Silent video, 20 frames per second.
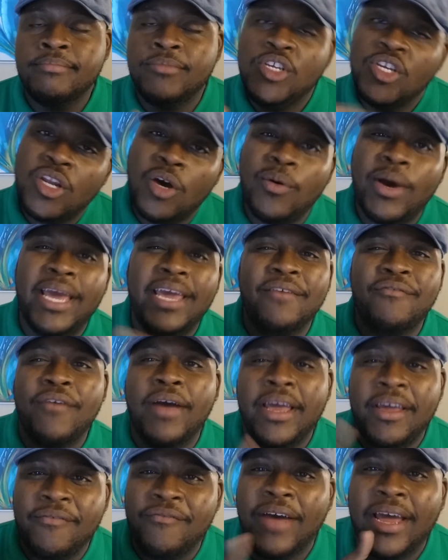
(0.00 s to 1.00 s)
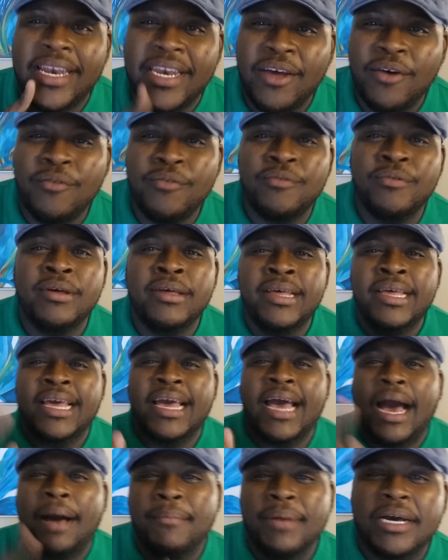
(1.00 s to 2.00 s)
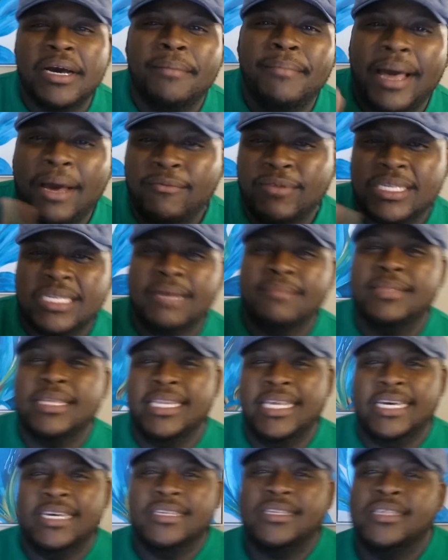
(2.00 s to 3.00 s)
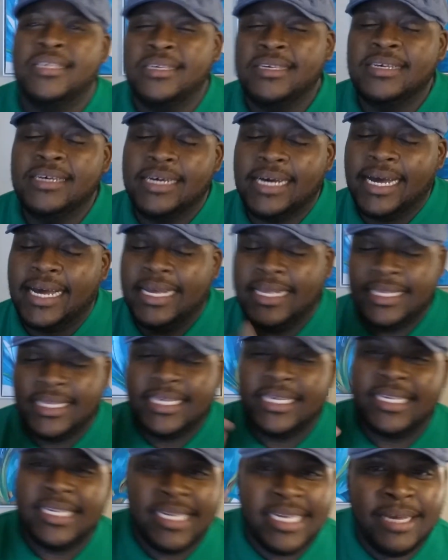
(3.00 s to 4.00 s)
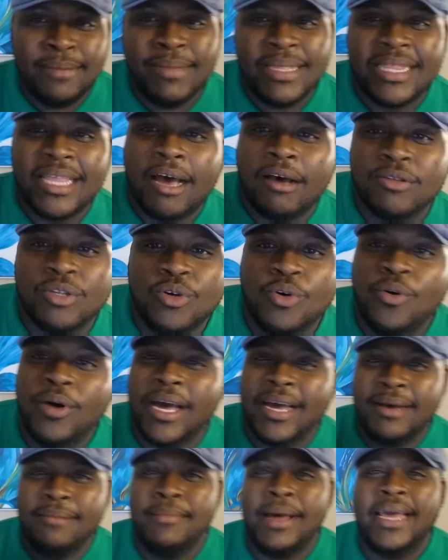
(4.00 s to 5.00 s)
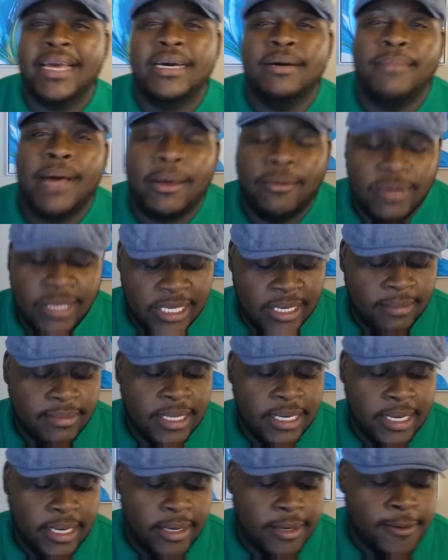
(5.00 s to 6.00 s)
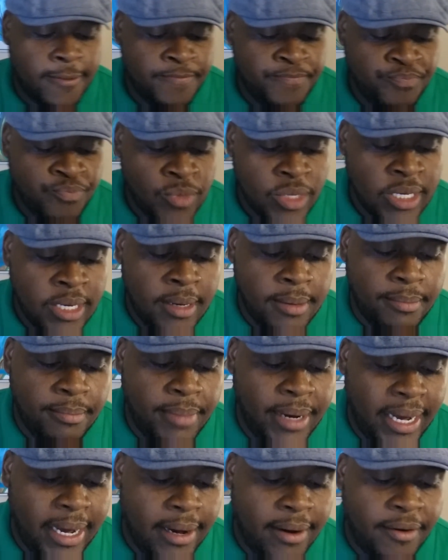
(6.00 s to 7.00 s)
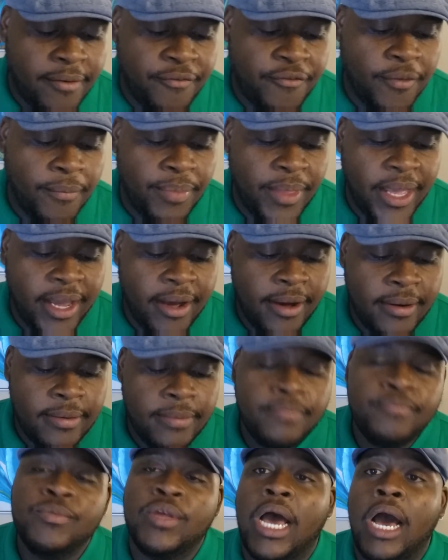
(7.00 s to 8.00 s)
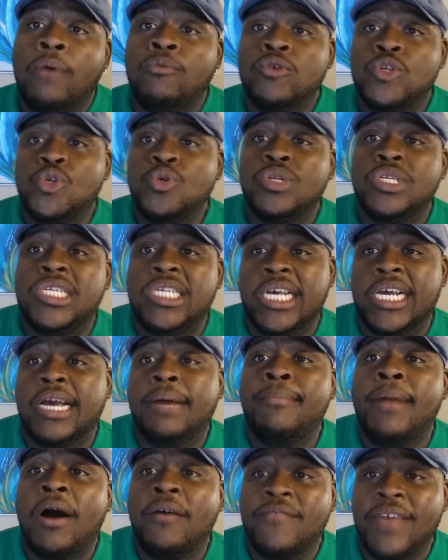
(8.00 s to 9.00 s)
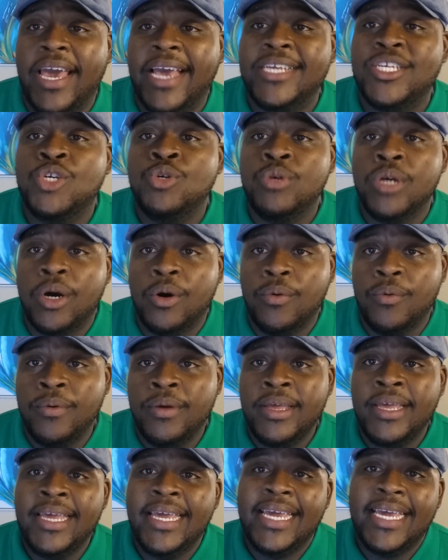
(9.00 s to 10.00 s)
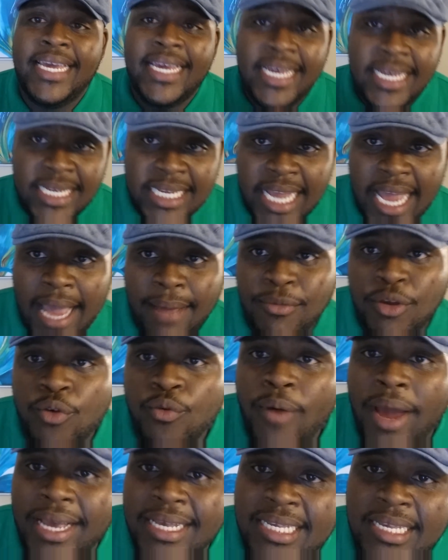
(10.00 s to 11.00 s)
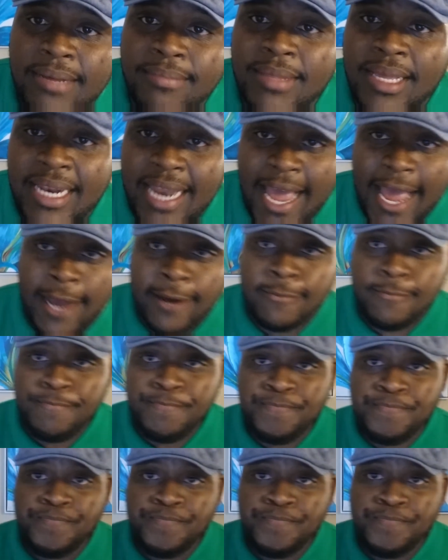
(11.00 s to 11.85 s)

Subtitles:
You know what? If I don't, I'm gonna come out with something else. Just get my thoughts going. I might come out with something else. But from there, I want you to check them off as you go. Each time you write something out